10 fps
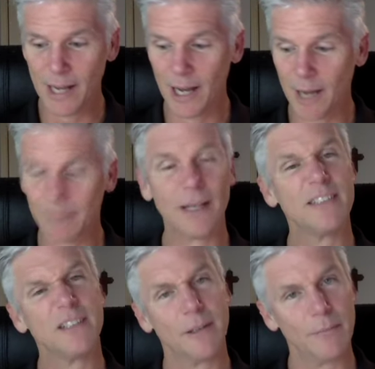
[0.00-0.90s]
Um, but
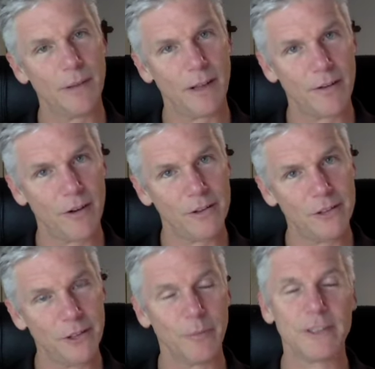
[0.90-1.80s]
let's look at the other card
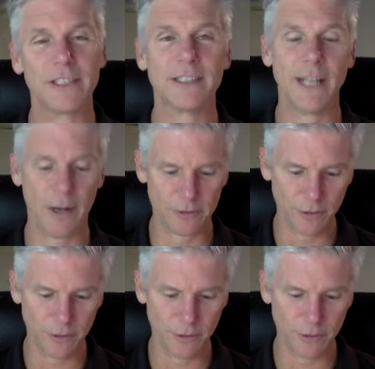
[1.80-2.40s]
too, which is tarot.